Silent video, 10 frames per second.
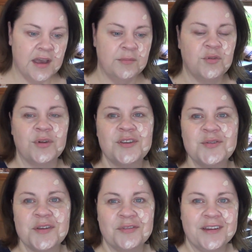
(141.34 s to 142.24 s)
I'm doing
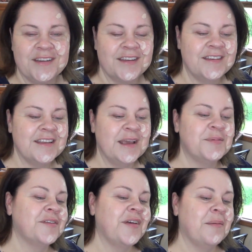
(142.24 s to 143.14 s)
two different
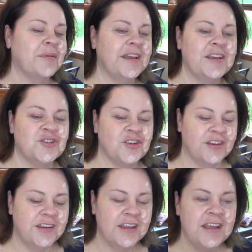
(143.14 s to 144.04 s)
types of
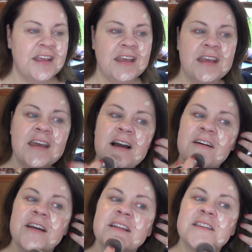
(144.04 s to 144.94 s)
application. All
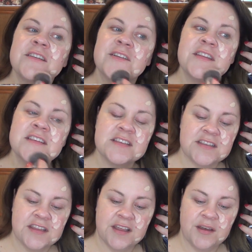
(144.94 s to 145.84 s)
right, so this
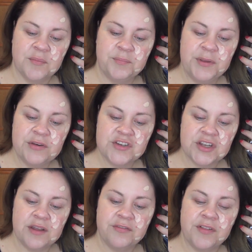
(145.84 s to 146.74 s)
is the Beauty
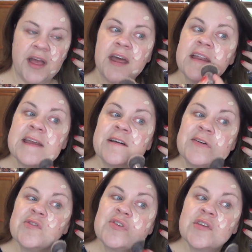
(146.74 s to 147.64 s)
Junkee Flat
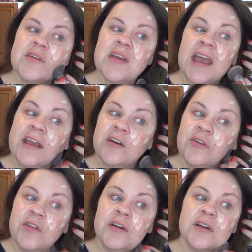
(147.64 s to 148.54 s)
Angled,
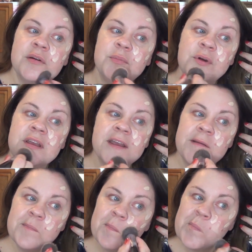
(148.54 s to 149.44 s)
angled Kabuki.